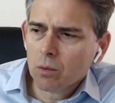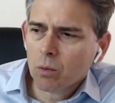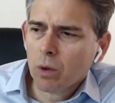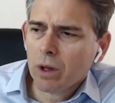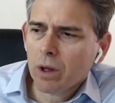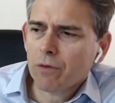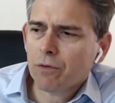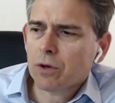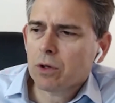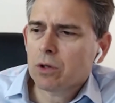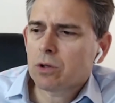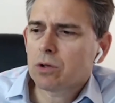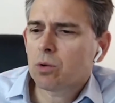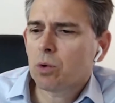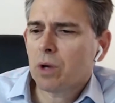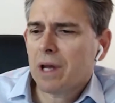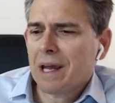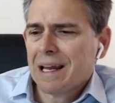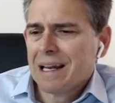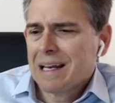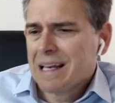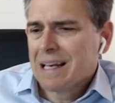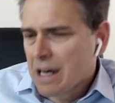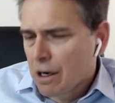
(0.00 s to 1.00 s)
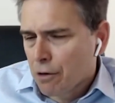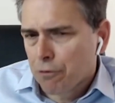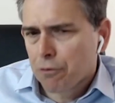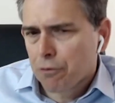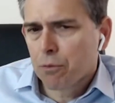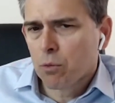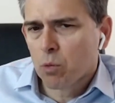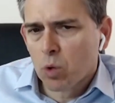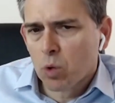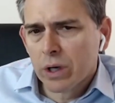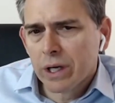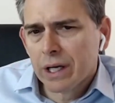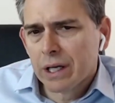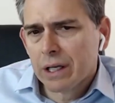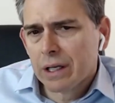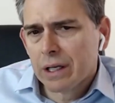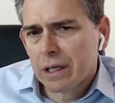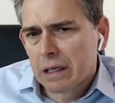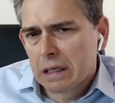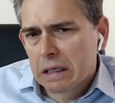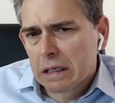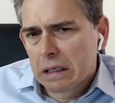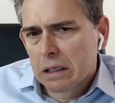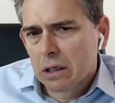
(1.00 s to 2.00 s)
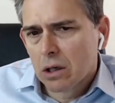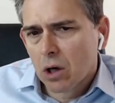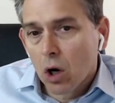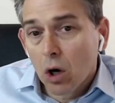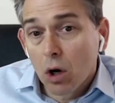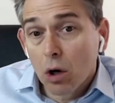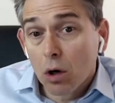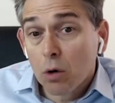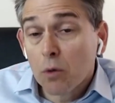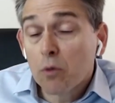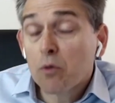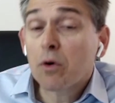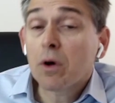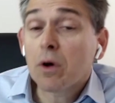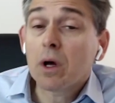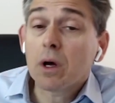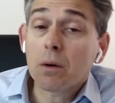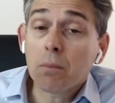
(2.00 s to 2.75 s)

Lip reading: if you do enough reading of